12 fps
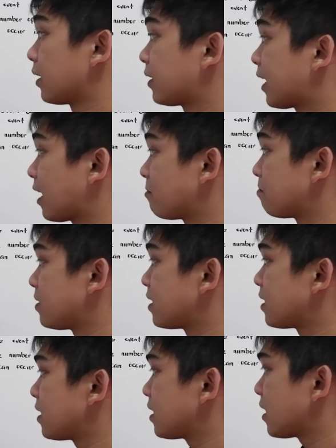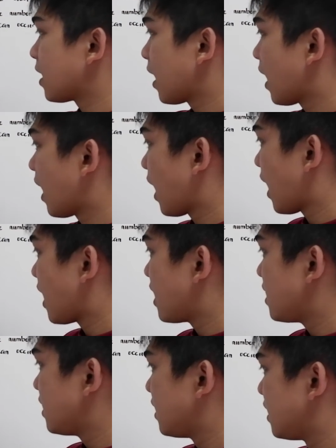it can be
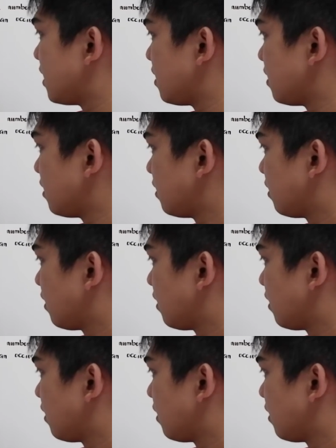AD,